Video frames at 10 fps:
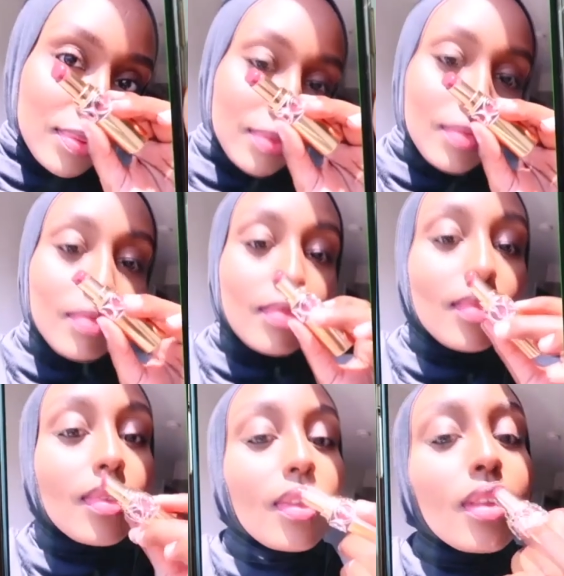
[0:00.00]

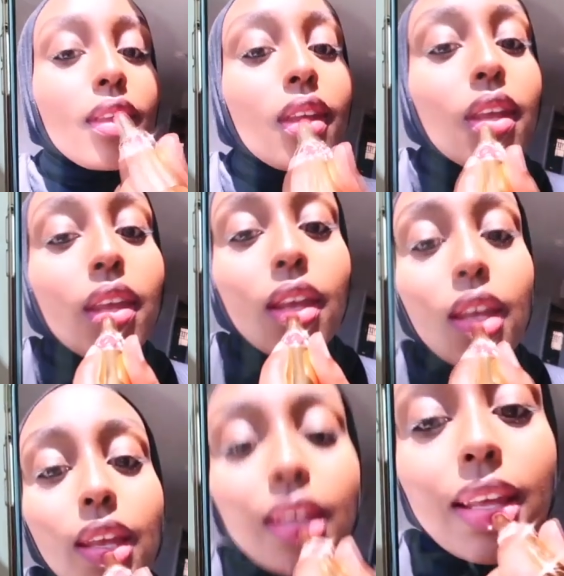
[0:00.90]
So this is
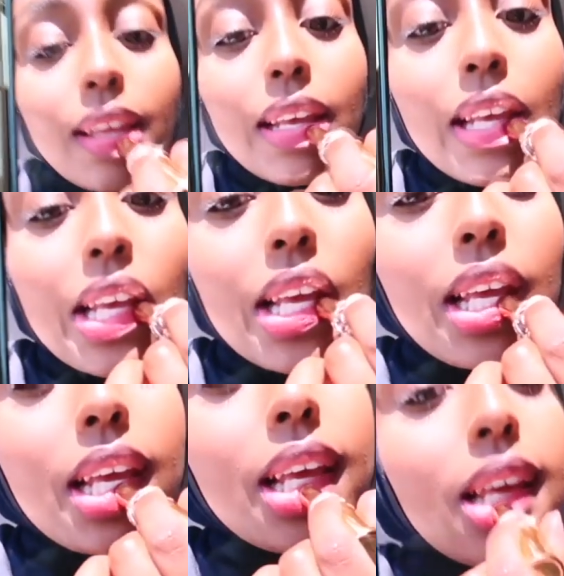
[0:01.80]
the story,